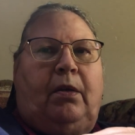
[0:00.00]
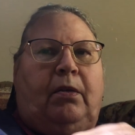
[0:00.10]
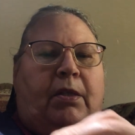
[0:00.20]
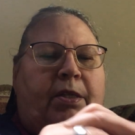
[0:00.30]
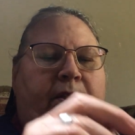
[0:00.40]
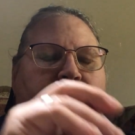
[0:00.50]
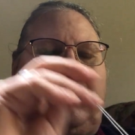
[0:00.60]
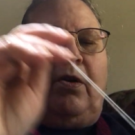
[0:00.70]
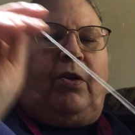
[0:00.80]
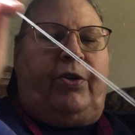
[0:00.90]
Because
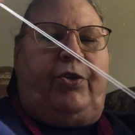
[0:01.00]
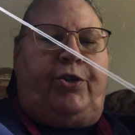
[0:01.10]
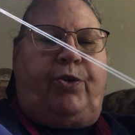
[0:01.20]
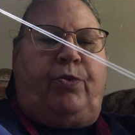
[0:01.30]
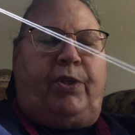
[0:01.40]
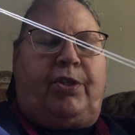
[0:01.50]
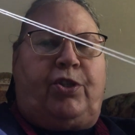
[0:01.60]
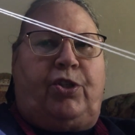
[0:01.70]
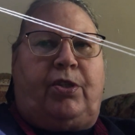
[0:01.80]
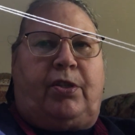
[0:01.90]
all you do is
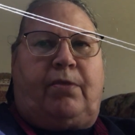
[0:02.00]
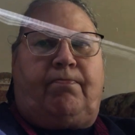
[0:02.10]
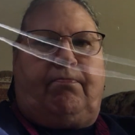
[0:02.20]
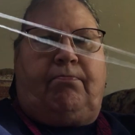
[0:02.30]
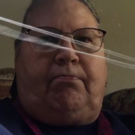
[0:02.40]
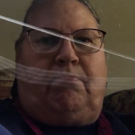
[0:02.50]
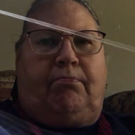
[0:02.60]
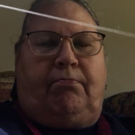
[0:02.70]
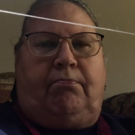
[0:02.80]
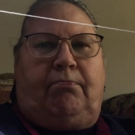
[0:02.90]
just,
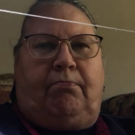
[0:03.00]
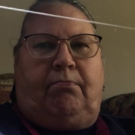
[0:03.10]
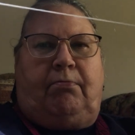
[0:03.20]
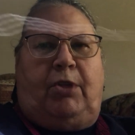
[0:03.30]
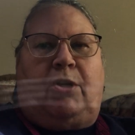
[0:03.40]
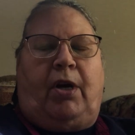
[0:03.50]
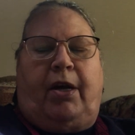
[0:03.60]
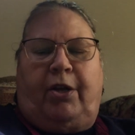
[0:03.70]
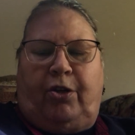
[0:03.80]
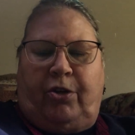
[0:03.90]
you
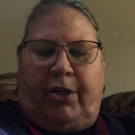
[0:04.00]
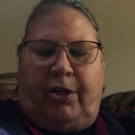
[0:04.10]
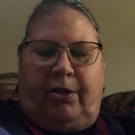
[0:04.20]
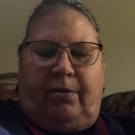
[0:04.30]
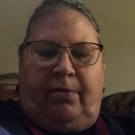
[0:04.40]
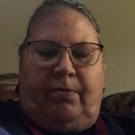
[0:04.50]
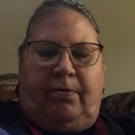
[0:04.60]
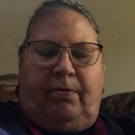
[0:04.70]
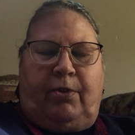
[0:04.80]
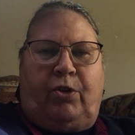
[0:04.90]
kind of cook
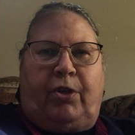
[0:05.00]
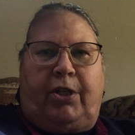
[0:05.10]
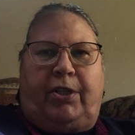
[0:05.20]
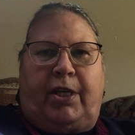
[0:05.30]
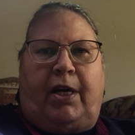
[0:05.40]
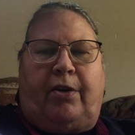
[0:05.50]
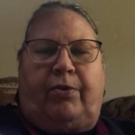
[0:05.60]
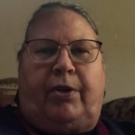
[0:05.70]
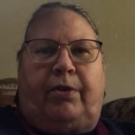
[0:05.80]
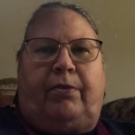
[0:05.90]
it
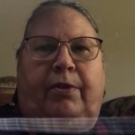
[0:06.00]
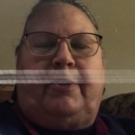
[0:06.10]
down and